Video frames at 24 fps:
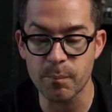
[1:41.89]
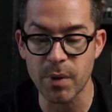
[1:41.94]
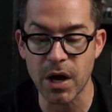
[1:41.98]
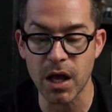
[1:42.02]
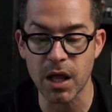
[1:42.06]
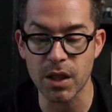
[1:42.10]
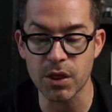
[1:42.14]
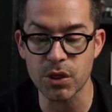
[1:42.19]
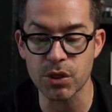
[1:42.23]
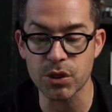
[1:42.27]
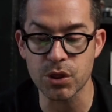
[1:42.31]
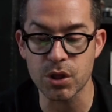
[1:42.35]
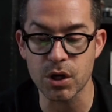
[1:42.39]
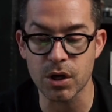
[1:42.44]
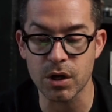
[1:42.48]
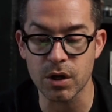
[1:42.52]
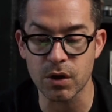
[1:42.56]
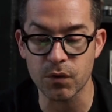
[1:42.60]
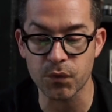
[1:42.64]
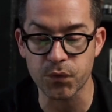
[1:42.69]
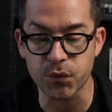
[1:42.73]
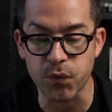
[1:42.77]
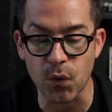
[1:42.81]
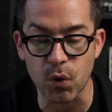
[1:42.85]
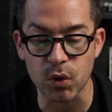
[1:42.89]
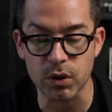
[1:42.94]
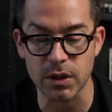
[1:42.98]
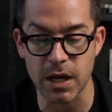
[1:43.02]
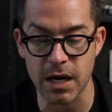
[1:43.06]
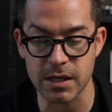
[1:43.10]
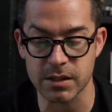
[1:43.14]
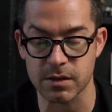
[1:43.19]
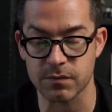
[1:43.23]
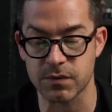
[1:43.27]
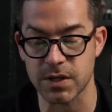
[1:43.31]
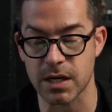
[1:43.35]
But the 4
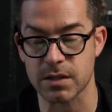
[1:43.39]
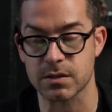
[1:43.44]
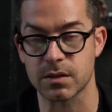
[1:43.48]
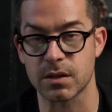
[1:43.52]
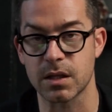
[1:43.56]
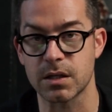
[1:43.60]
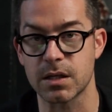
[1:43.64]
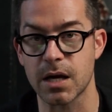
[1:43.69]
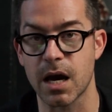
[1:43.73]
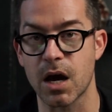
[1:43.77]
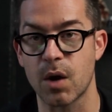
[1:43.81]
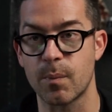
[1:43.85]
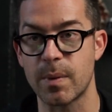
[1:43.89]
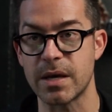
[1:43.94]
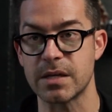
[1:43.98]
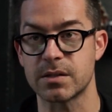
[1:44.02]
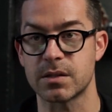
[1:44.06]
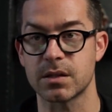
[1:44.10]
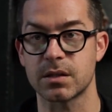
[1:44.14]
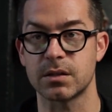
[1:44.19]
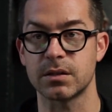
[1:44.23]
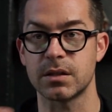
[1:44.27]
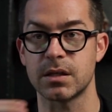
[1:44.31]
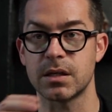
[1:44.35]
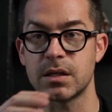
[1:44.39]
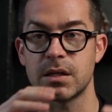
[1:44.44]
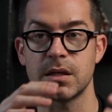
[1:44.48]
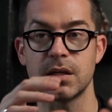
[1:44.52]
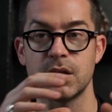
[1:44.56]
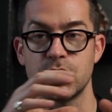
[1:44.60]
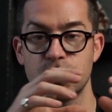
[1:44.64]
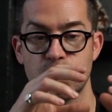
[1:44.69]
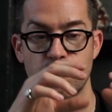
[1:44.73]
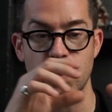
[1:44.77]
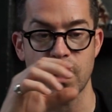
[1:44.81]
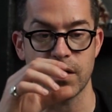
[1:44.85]
lines of text on the dial, basically
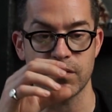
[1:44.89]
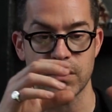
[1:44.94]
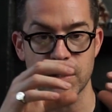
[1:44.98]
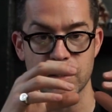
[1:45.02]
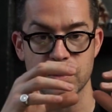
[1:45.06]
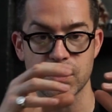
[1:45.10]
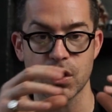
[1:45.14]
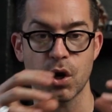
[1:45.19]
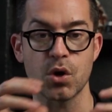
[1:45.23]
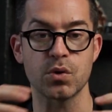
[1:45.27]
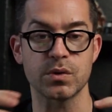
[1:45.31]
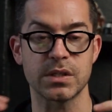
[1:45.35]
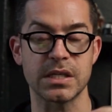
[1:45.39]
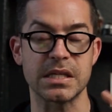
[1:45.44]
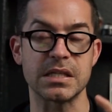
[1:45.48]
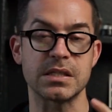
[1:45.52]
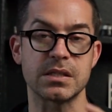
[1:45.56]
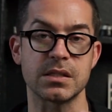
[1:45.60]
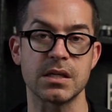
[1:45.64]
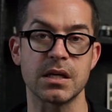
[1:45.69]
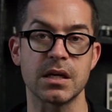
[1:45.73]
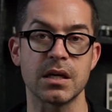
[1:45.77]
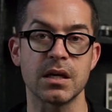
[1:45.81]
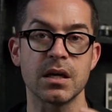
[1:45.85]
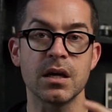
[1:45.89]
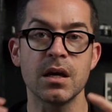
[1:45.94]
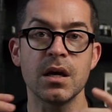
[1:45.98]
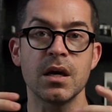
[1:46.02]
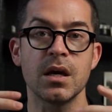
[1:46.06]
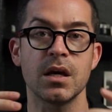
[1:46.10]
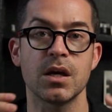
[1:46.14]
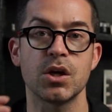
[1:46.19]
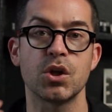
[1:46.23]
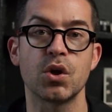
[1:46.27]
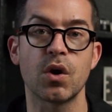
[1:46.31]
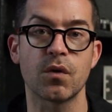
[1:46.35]
you have this OCC,
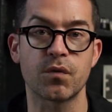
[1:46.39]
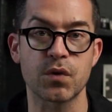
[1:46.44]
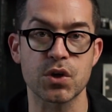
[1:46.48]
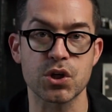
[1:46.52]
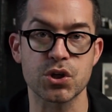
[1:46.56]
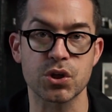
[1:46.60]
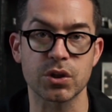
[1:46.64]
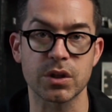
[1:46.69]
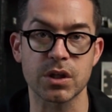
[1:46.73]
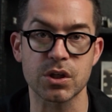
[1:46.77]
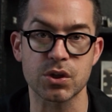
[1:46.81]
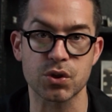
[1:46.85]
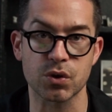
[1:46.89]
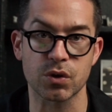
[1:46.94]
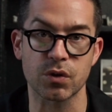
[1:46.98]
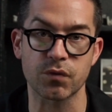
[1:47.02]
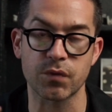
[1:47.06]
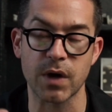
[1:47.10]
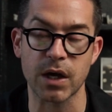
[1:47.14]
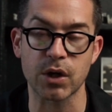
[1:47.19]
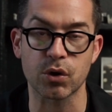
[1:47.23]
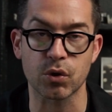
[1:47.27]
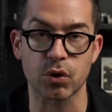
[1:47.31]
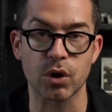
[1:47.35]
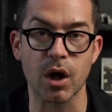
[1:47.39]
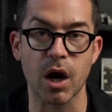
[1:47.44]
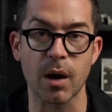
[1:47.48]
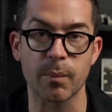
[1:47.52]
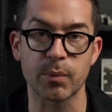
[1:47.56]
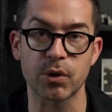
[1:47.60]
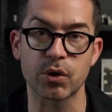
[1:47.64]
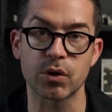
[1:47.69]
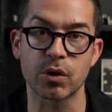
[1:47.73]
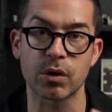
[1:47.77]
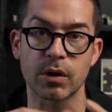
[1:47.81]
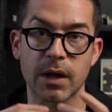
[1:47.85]
you know, officially certified
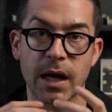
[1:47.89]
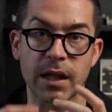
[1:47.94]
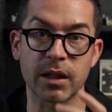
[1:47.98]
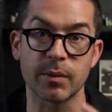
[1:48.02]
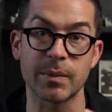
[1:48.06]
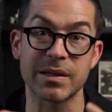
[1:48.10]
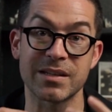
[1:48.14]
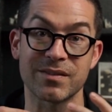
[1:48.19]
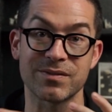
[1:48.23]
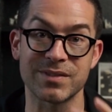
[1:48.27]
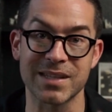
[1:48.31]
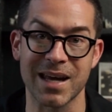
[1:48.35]
chronometer element of